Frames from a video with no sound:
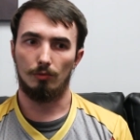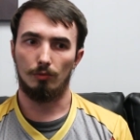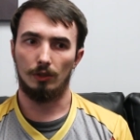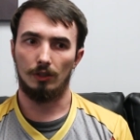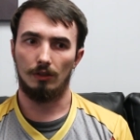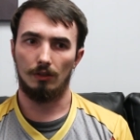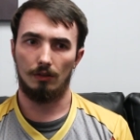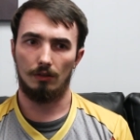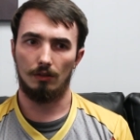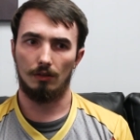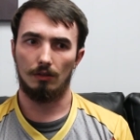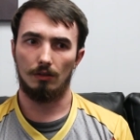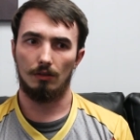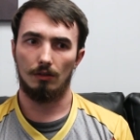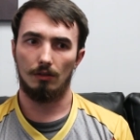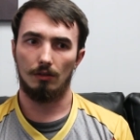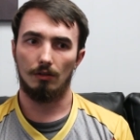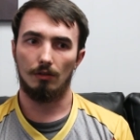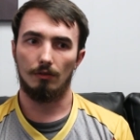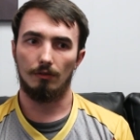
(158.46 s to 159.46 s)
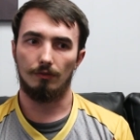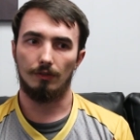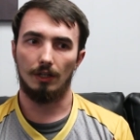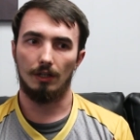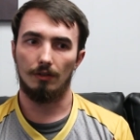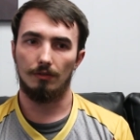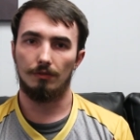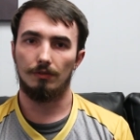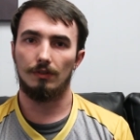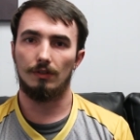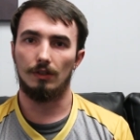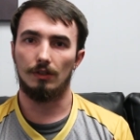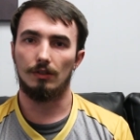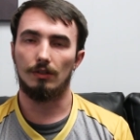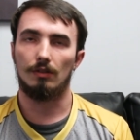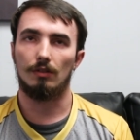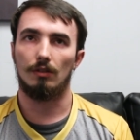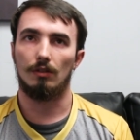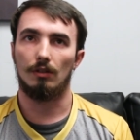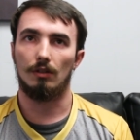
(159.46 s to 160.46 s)
We did
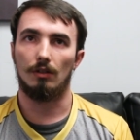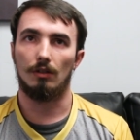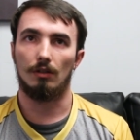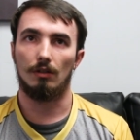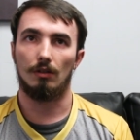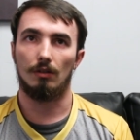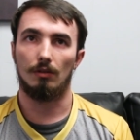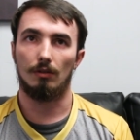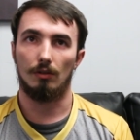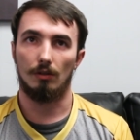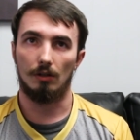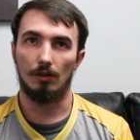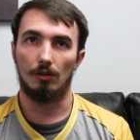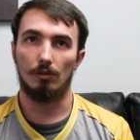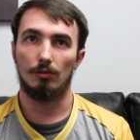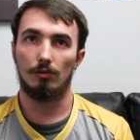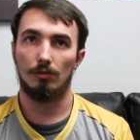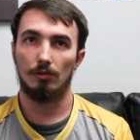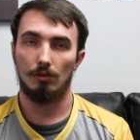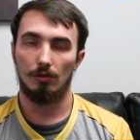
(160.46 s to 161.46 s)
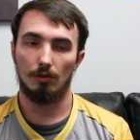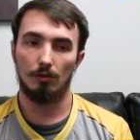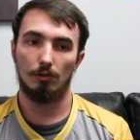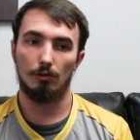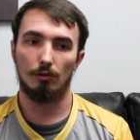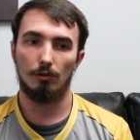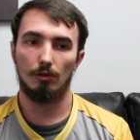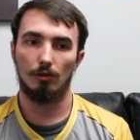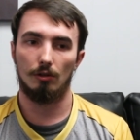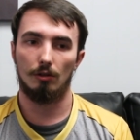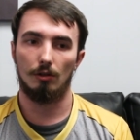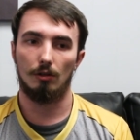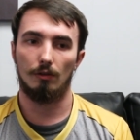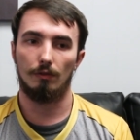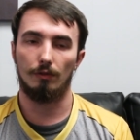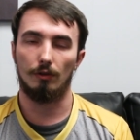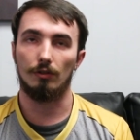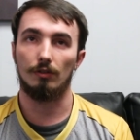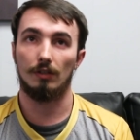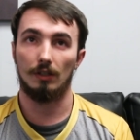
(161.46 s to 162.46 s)
5-6 hours
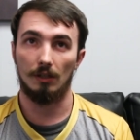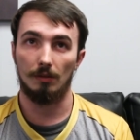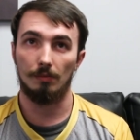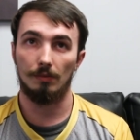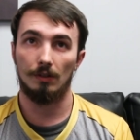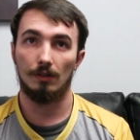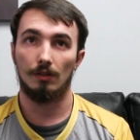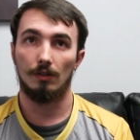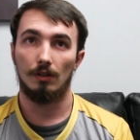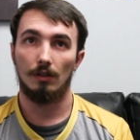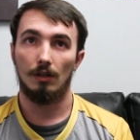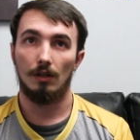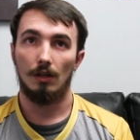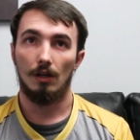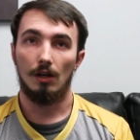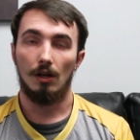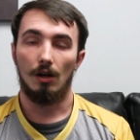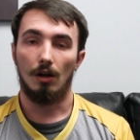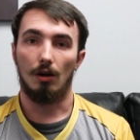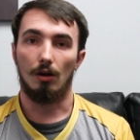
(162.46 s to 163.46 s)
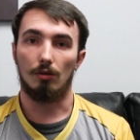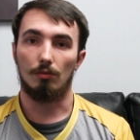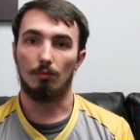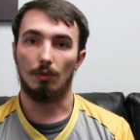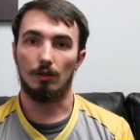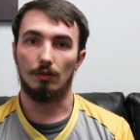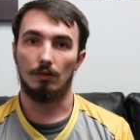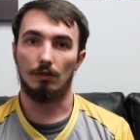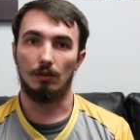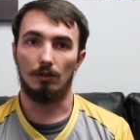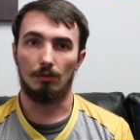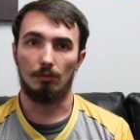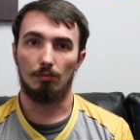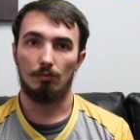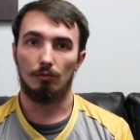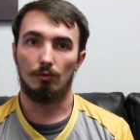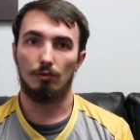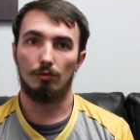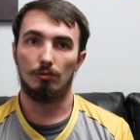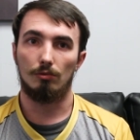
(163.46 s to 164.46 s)
for scrims, and I
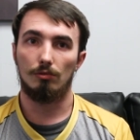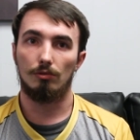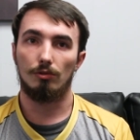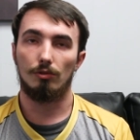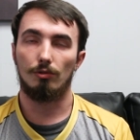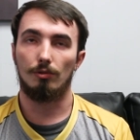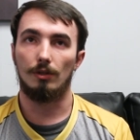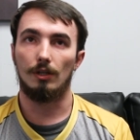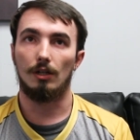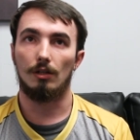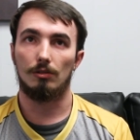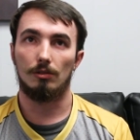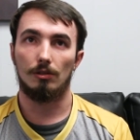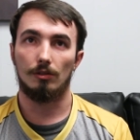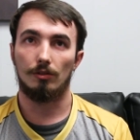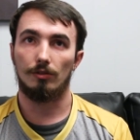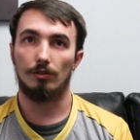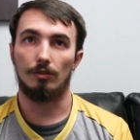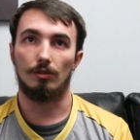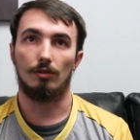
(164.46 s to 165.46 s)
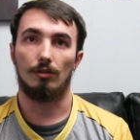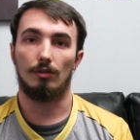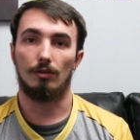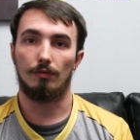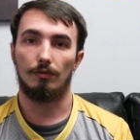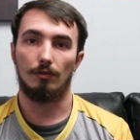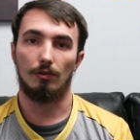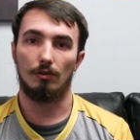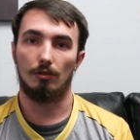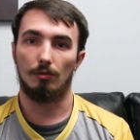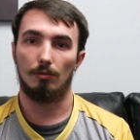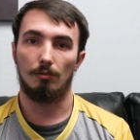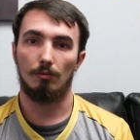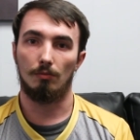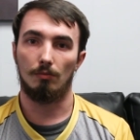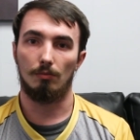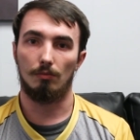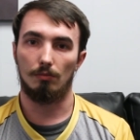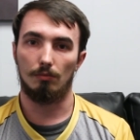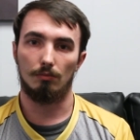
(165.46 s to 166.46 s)
think 2-3 hours for
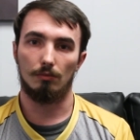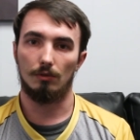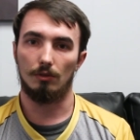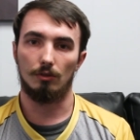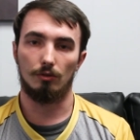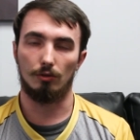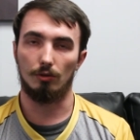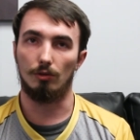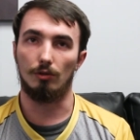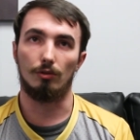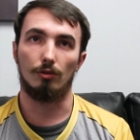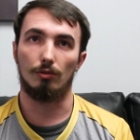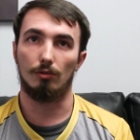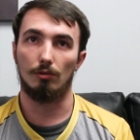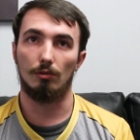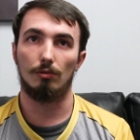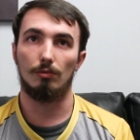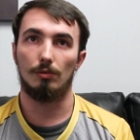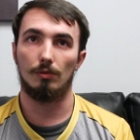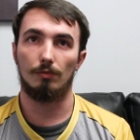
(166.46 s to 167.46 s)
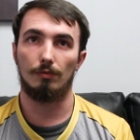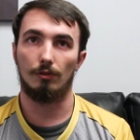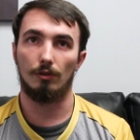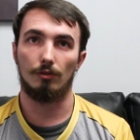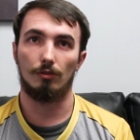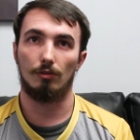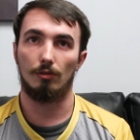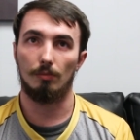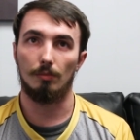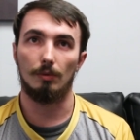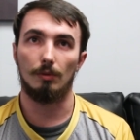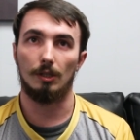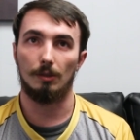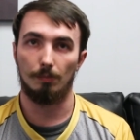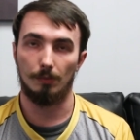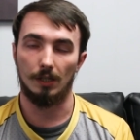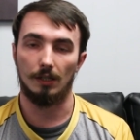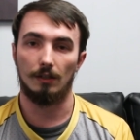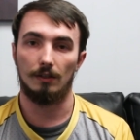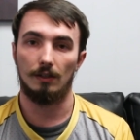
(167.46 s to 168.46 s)
solo queue for the
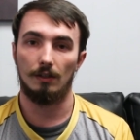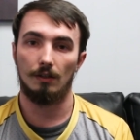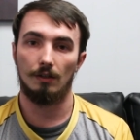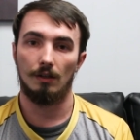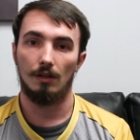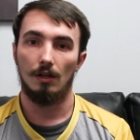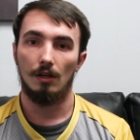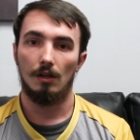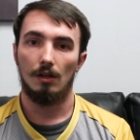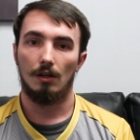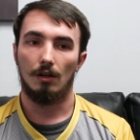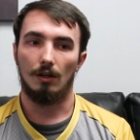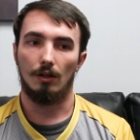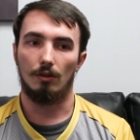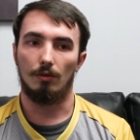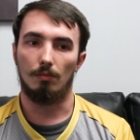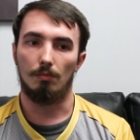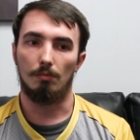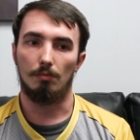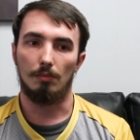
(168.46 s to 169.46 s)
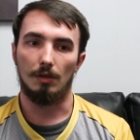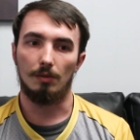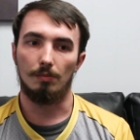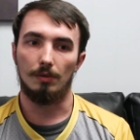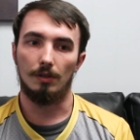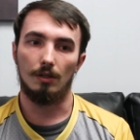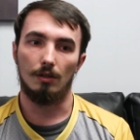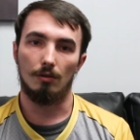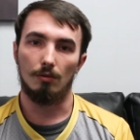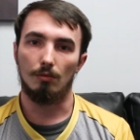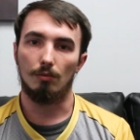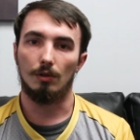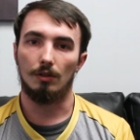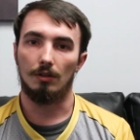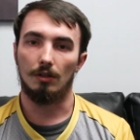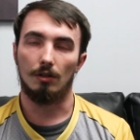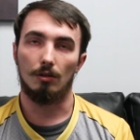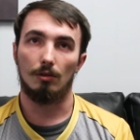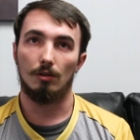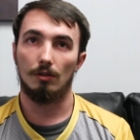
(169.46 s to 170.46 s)
mechanic, and maybe
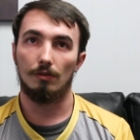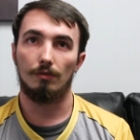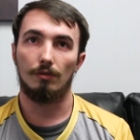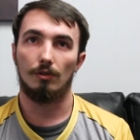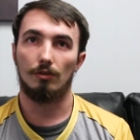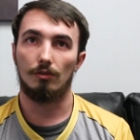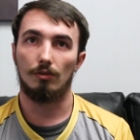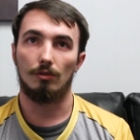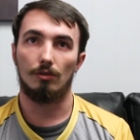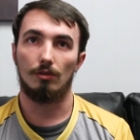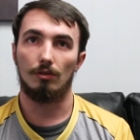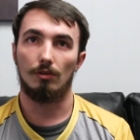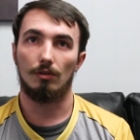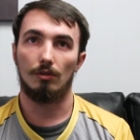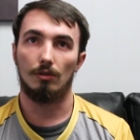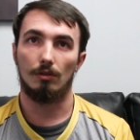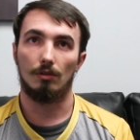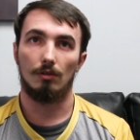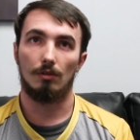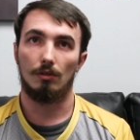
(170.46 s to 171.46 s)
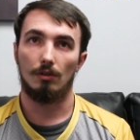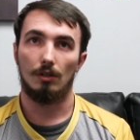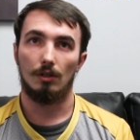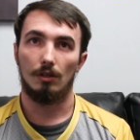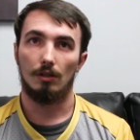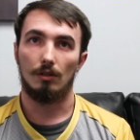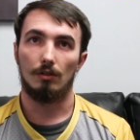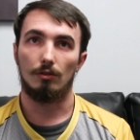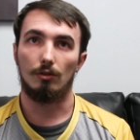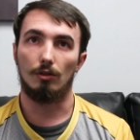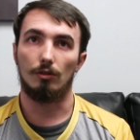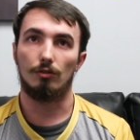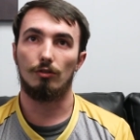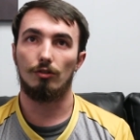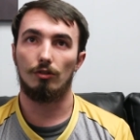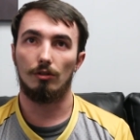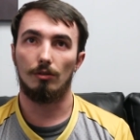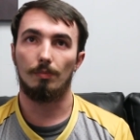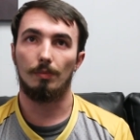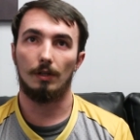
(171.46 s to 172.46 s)
1 hour for the
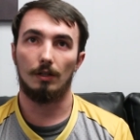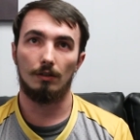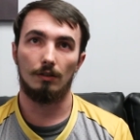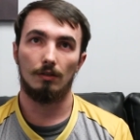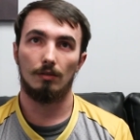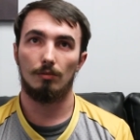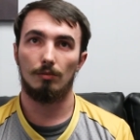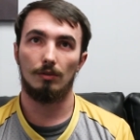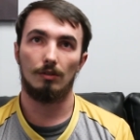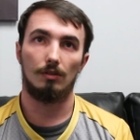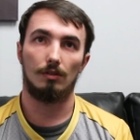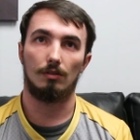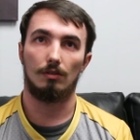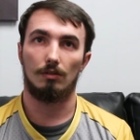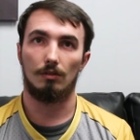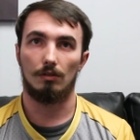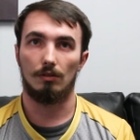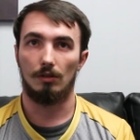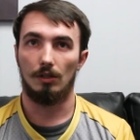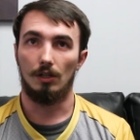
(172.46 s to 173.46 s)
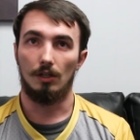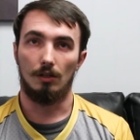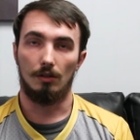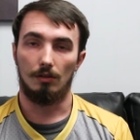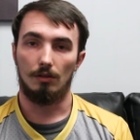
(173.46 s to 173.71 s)
coach part with the